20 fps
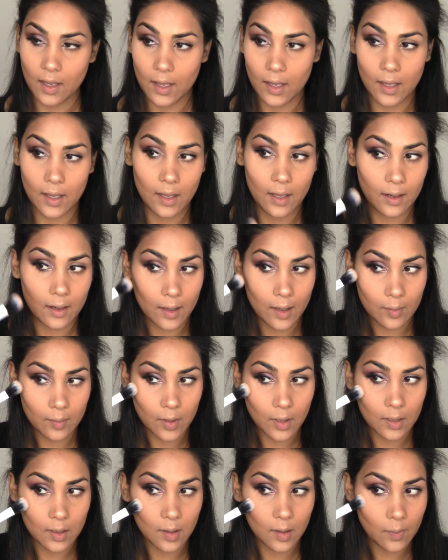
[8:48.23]
And I'm
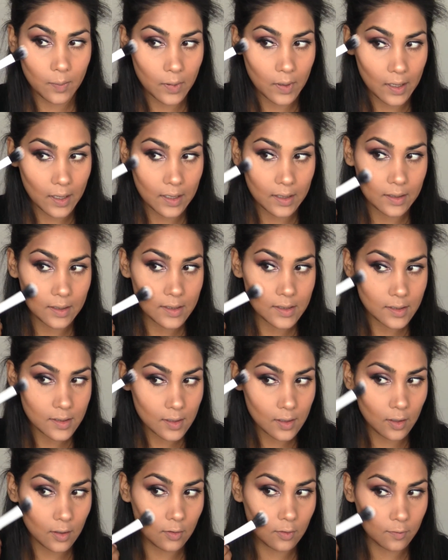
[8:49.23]
gonna apply this
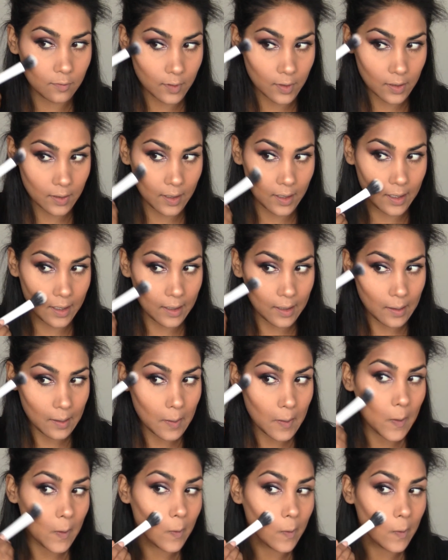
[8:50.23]
over that